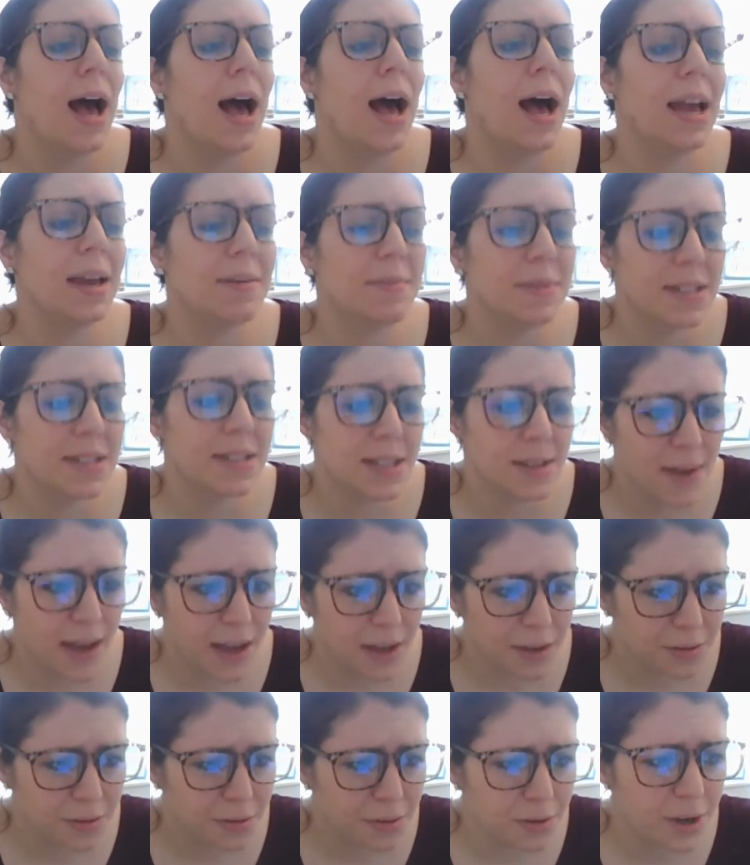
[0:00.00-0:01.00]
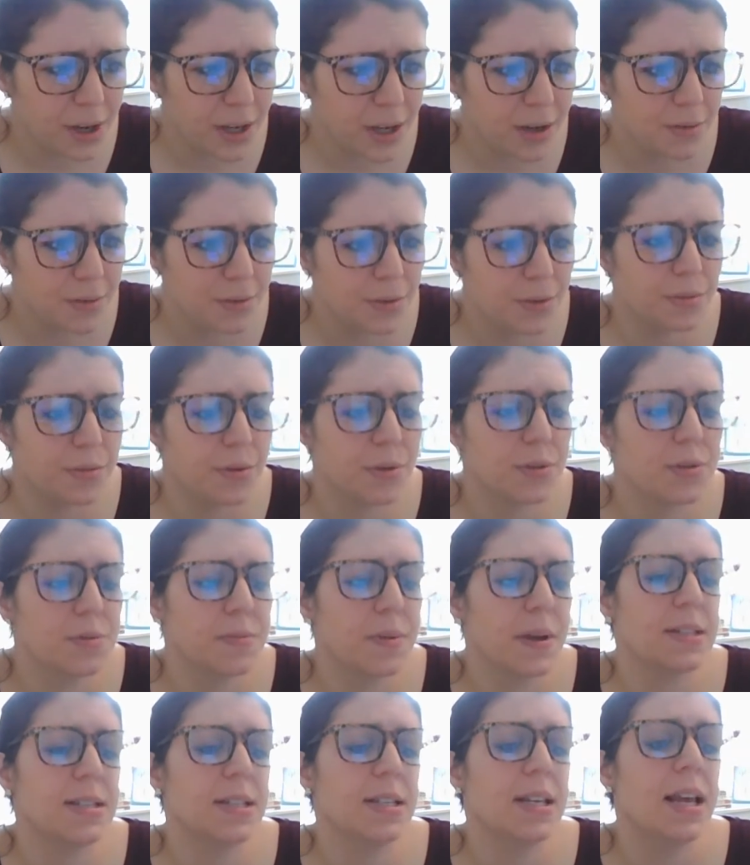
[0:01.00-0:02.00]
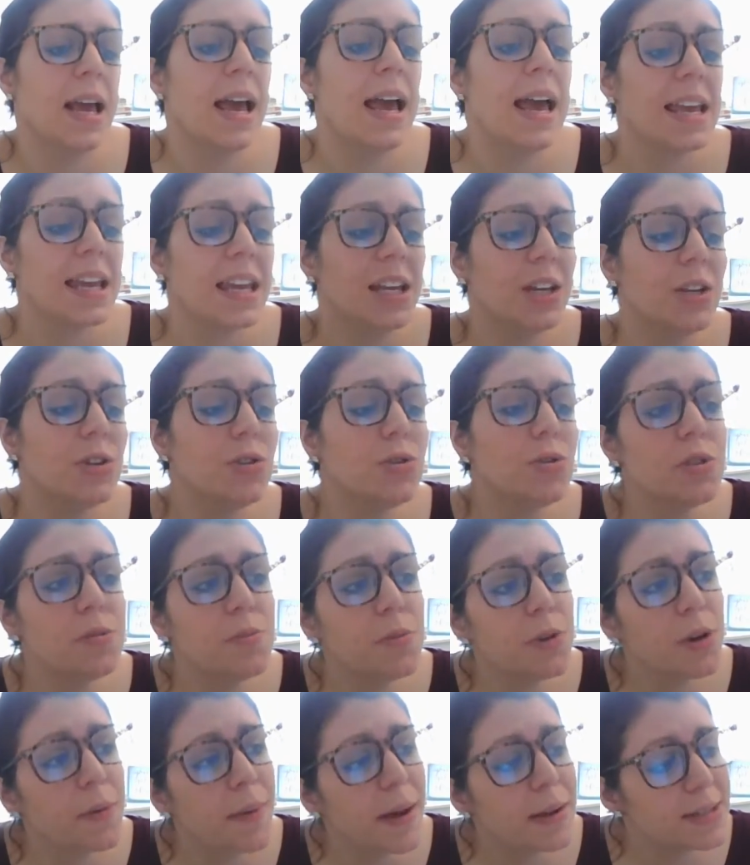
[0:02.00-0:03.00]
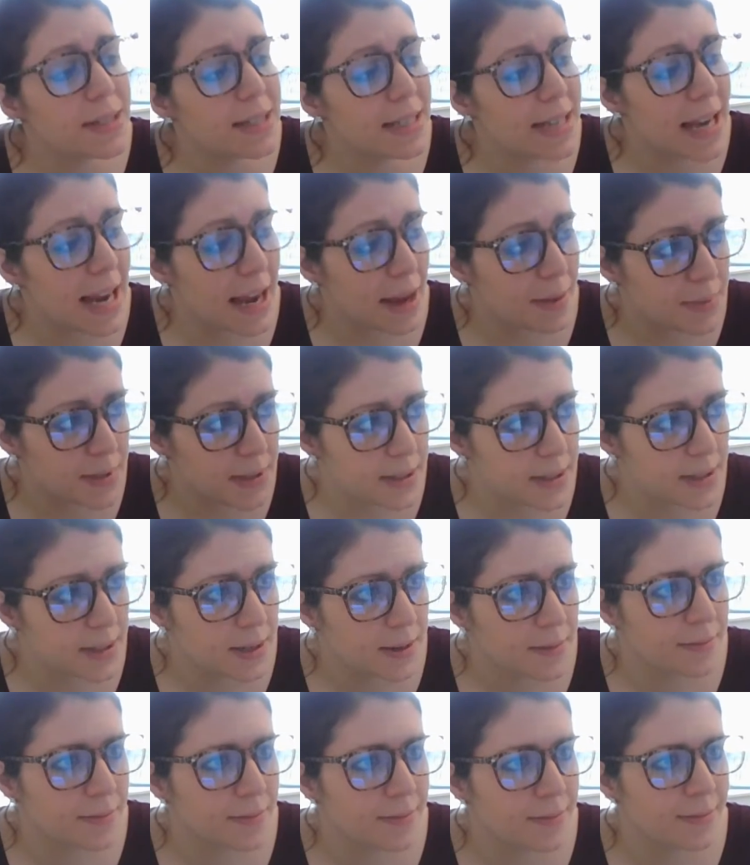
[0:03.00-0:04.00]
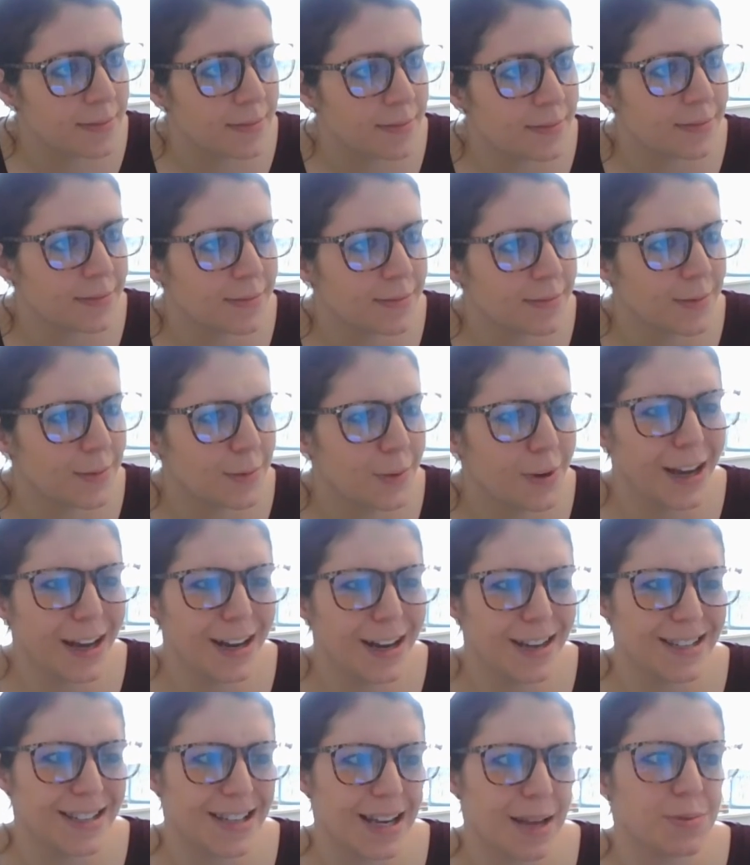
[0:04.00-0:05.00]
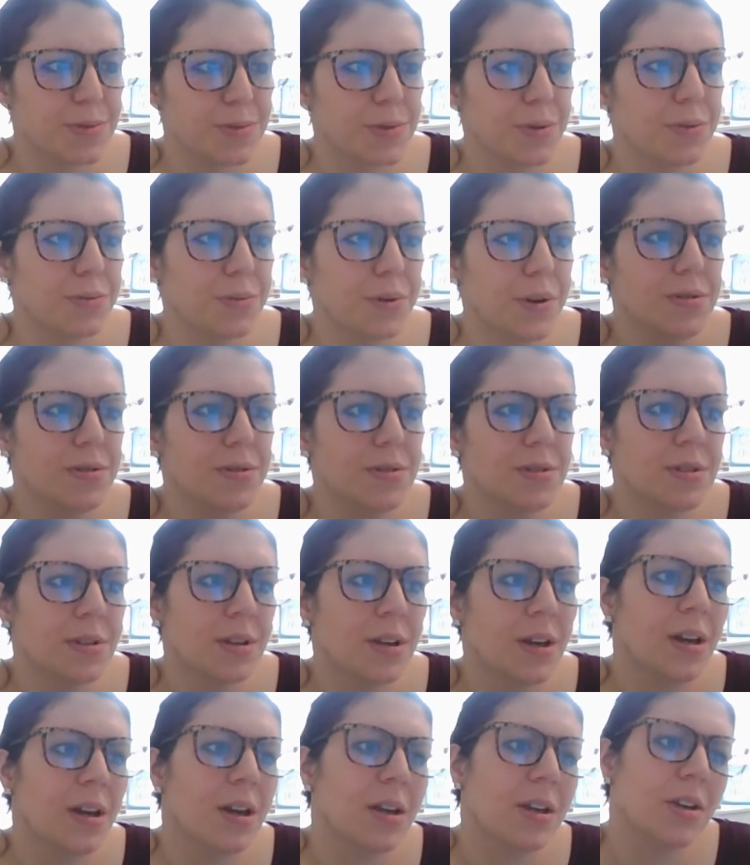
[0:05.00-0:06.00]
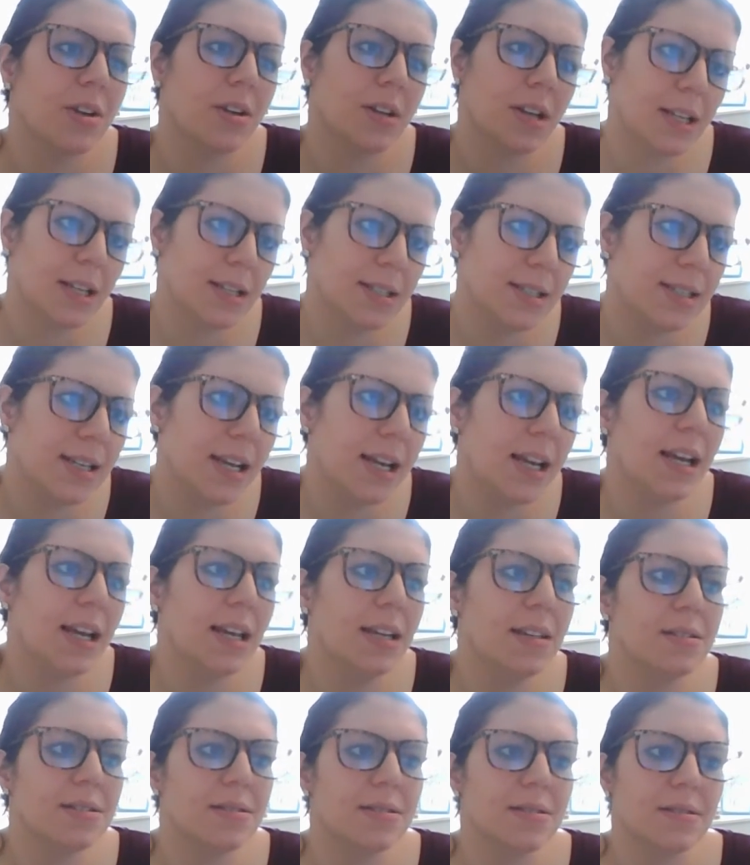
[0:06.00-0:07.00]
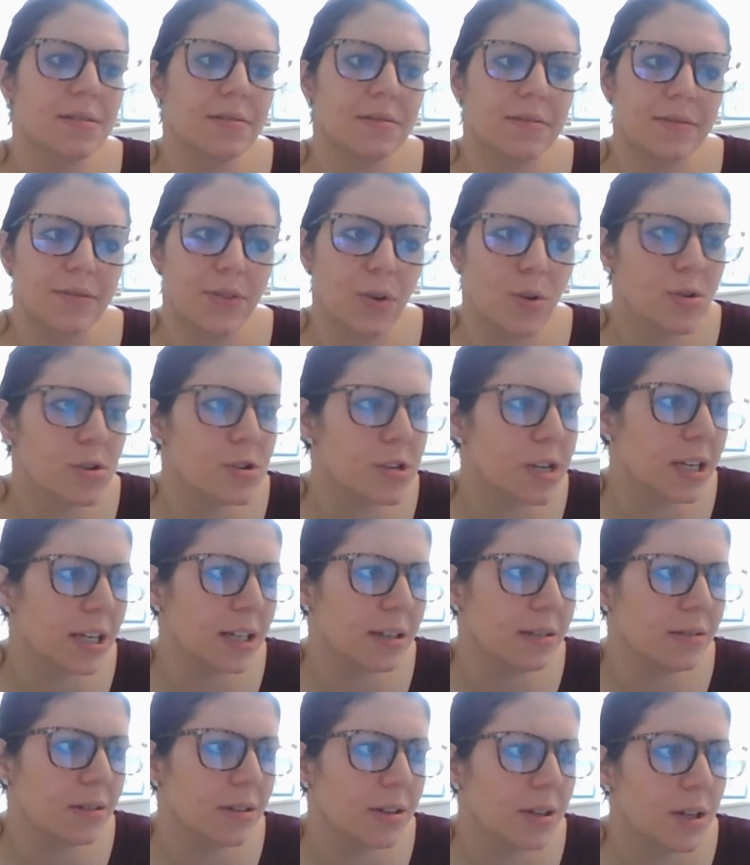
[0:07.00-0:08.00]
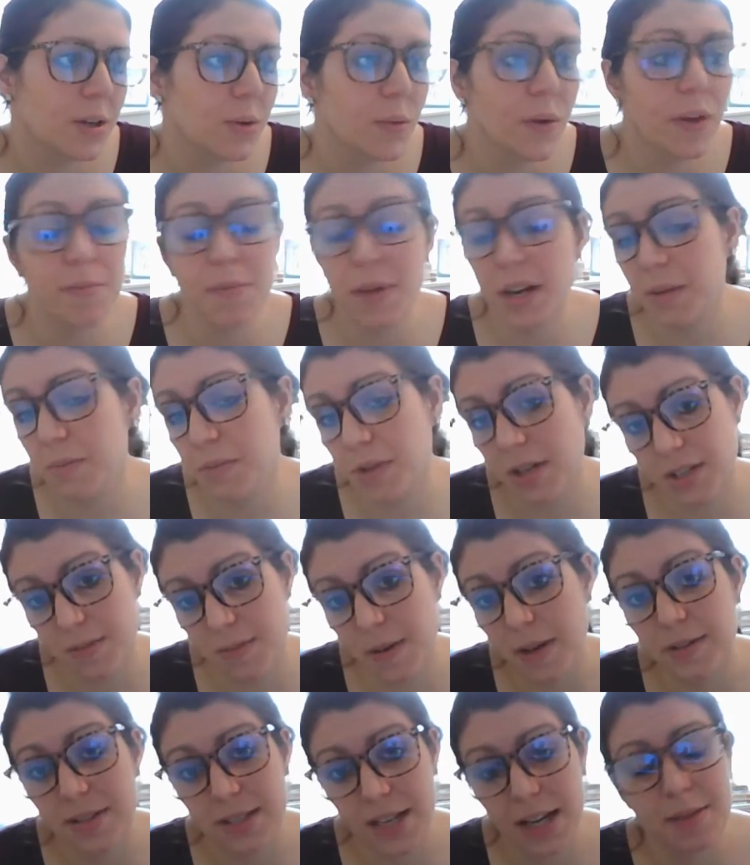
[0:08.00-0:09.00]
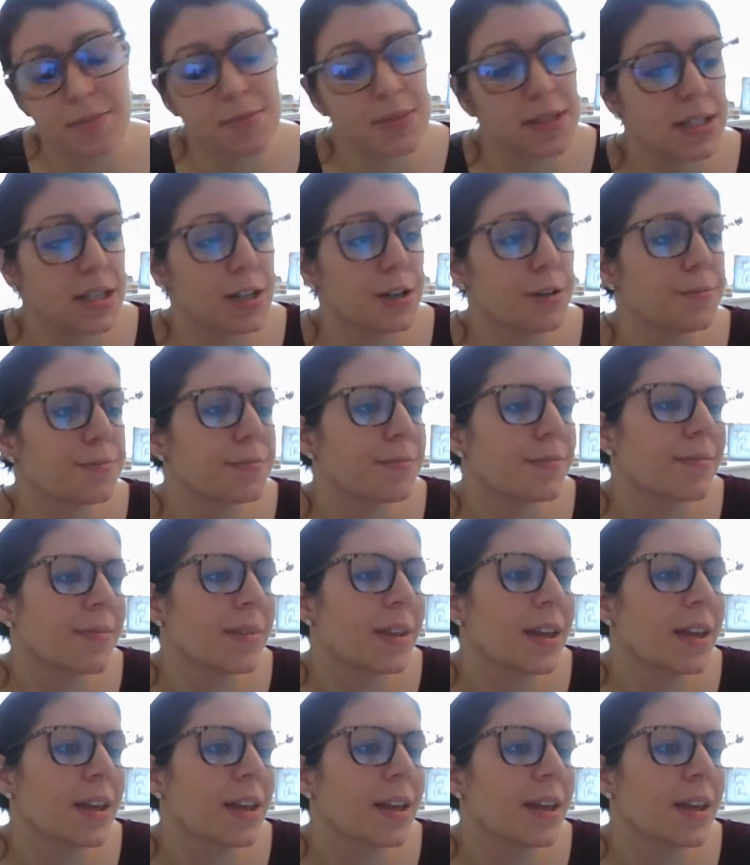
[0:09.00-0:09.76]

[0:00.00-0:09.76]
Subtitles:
Hi, Mrs. McElroy, Ruth Rose panted. Can you show us a book about stamps? What kind of stamps, Ruth Rose? United States, foreign. We have many books about stamps, dear.